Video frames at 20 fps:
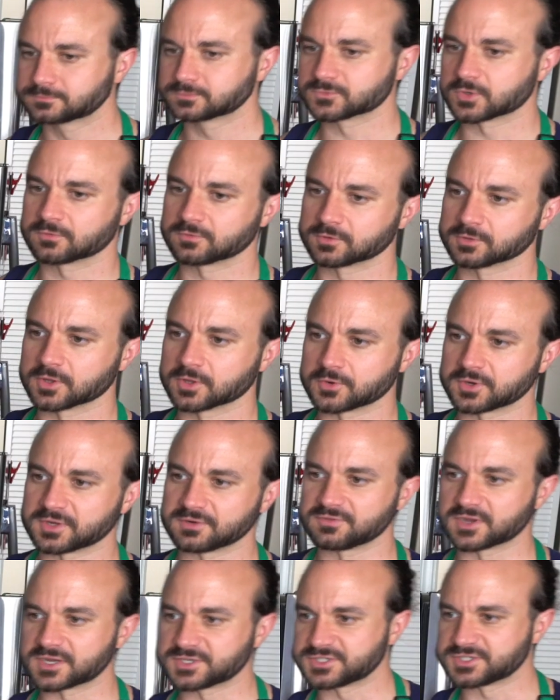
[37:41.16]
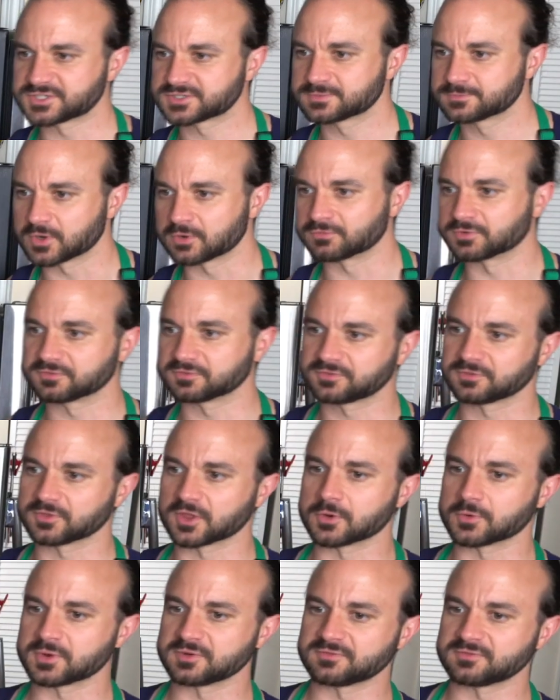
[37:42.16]
Overloaded veggies.
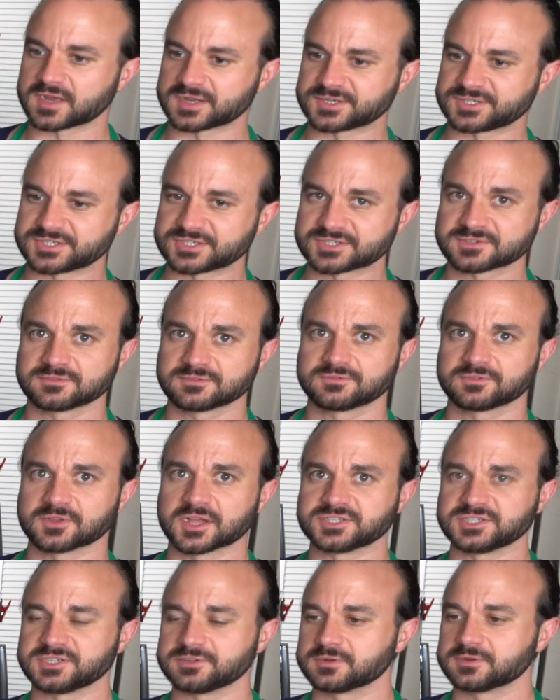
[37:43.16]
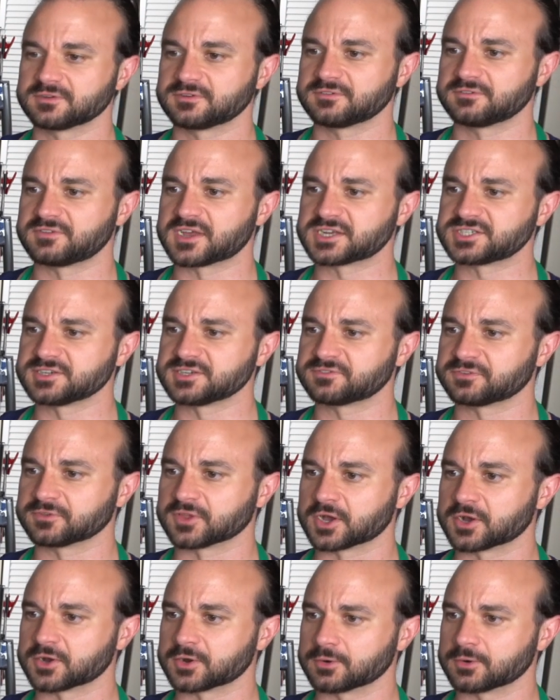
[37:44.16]
Overflowing veggies.
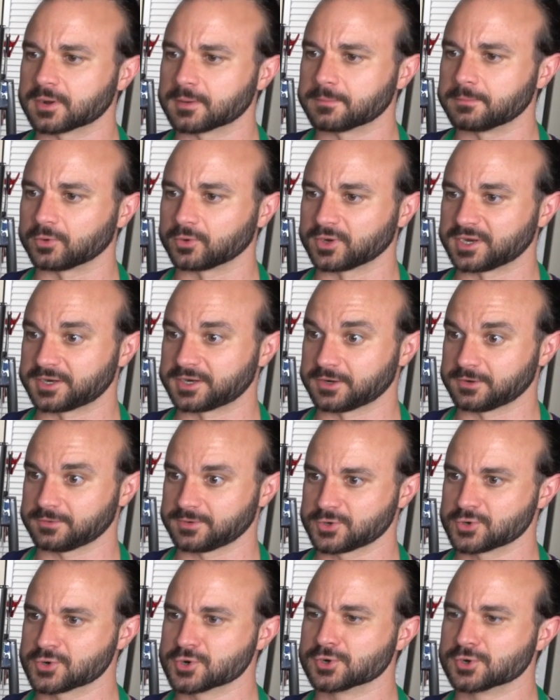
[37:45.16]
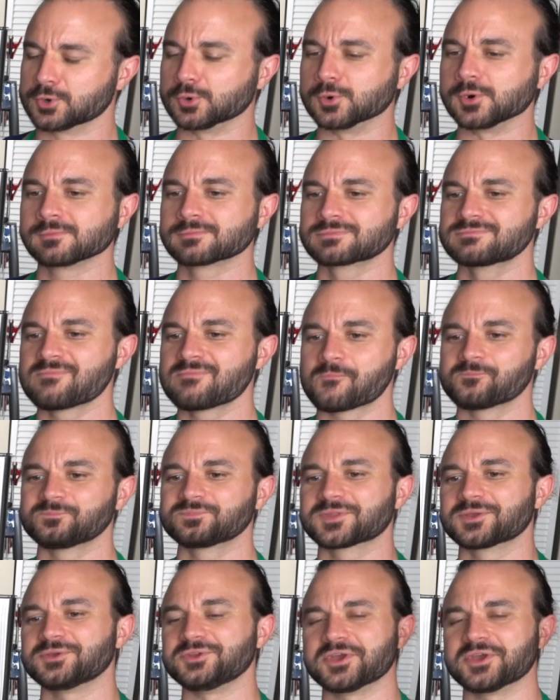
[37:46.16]
Veggie-Flow Burrito. Ooh!
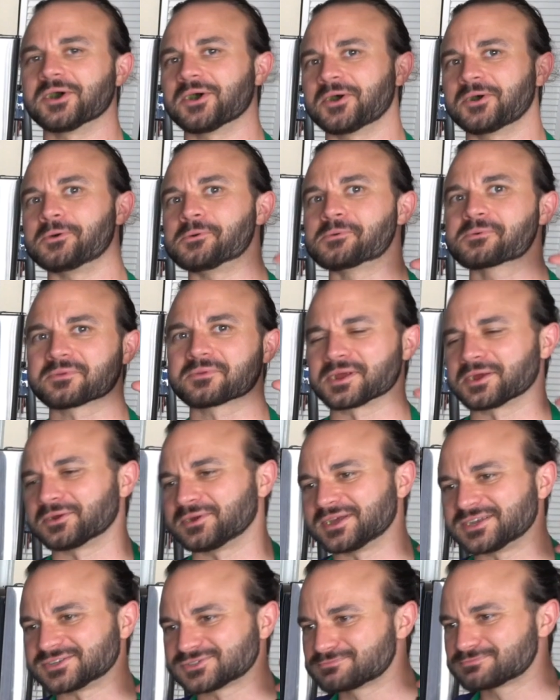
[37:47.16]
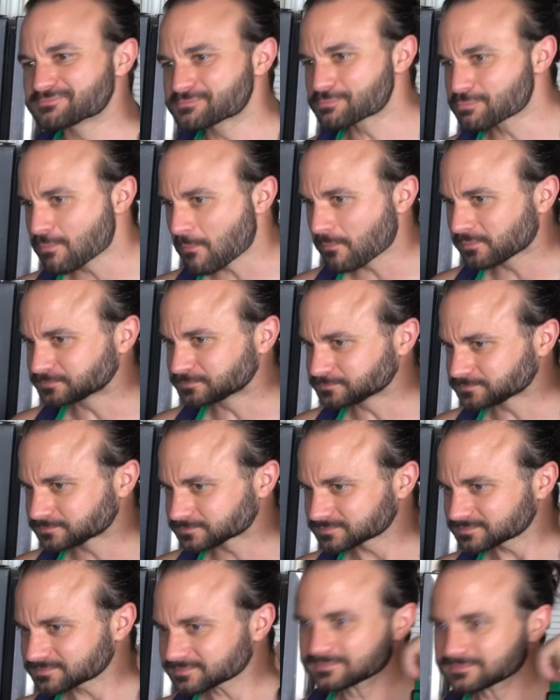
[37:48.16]
Yo, there it is.
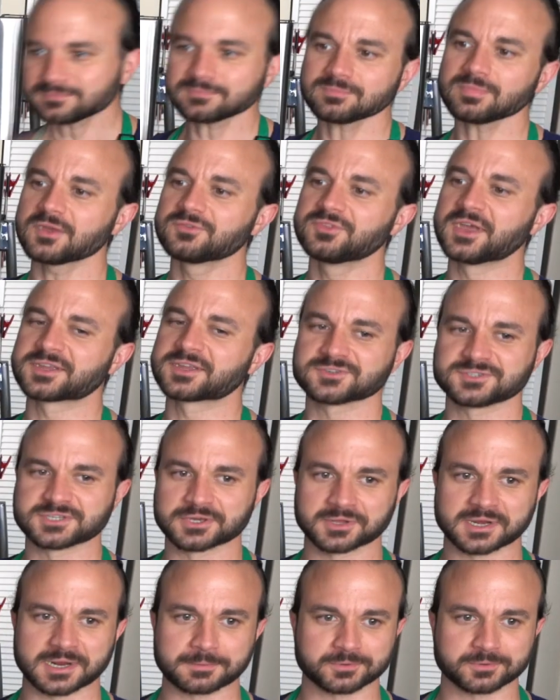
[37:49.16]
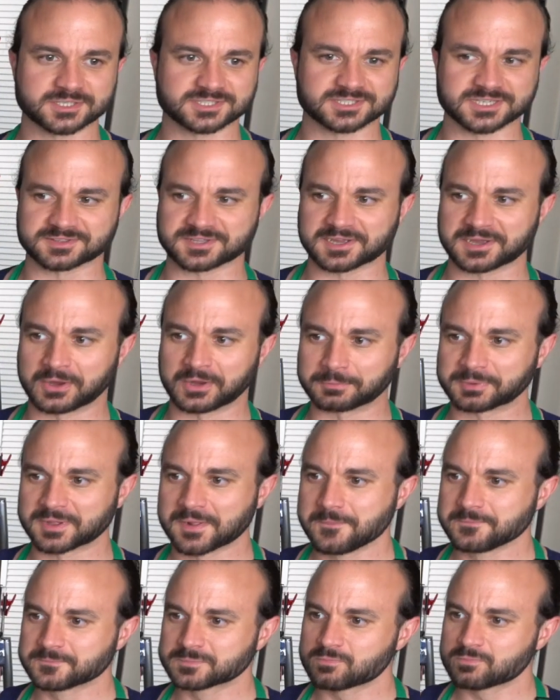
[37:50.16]
Thank you, Dylan. I appreciate the
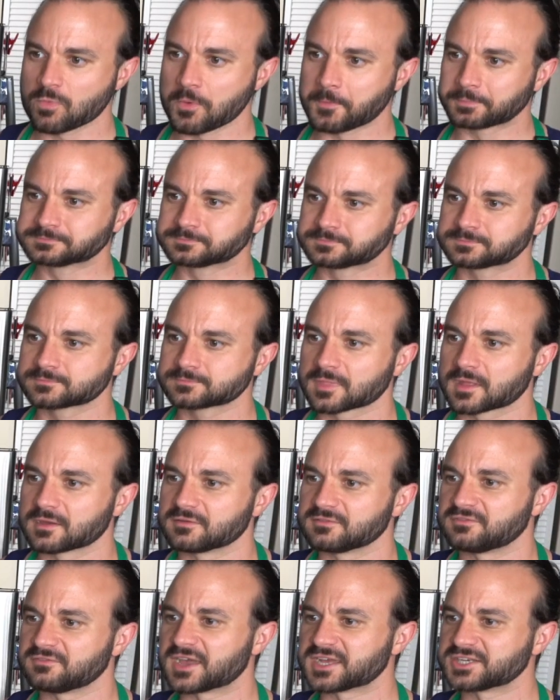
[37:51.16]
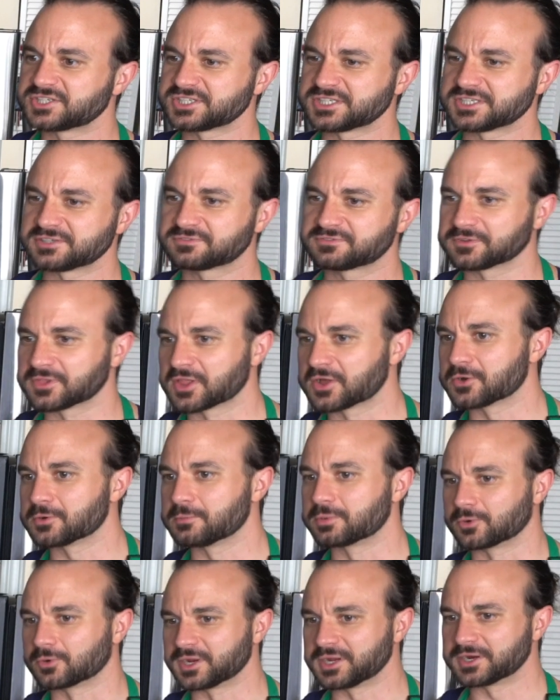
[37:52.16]
help. Veggie-Flow
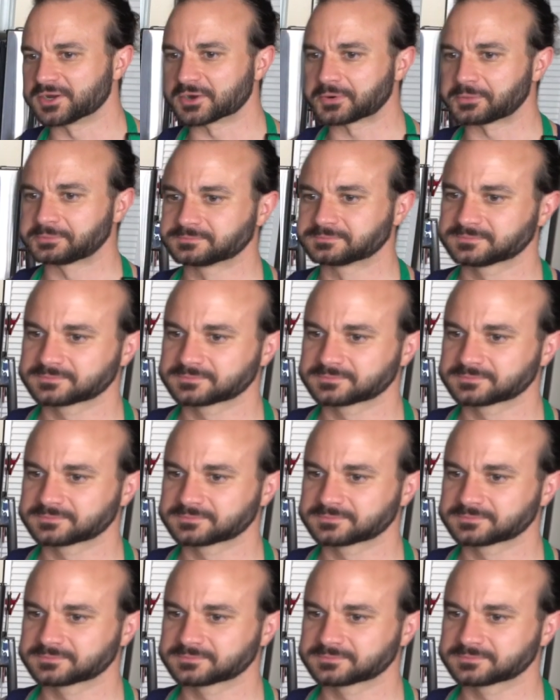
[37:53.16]
Burrito.